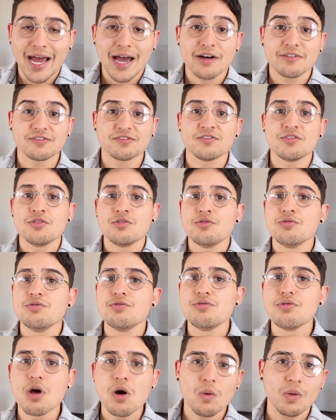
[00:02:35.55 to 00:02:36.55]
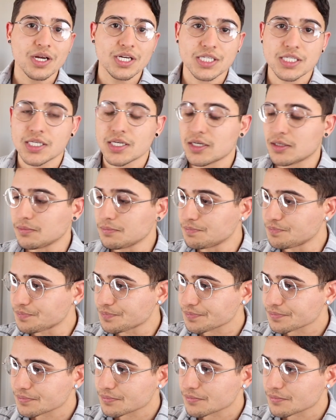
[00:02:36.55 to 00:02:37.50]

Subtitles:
I have no idea.